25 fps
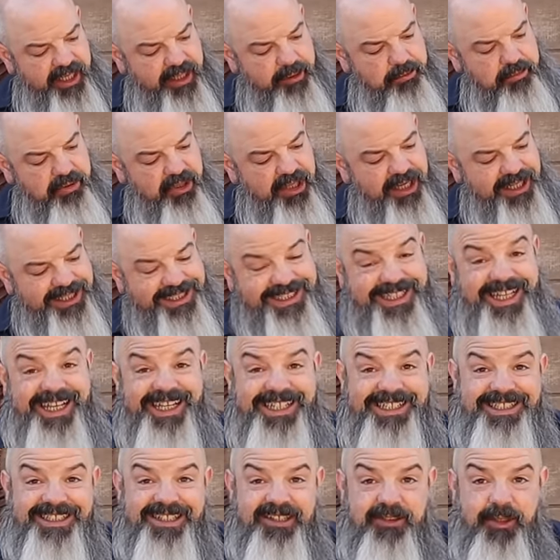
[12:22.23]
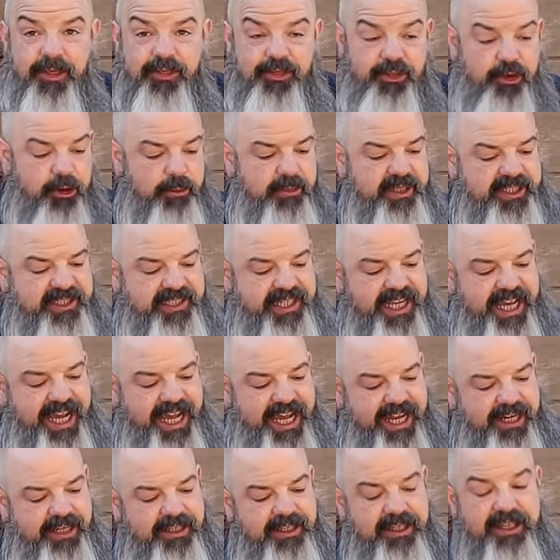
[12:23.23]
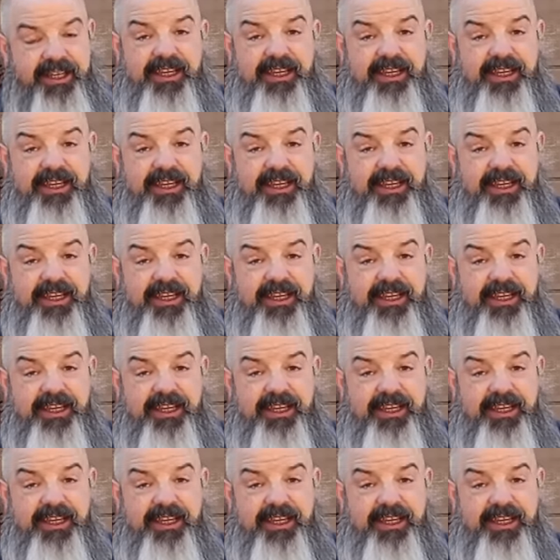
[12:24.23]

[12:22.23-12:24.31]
It plugs into the thermostat,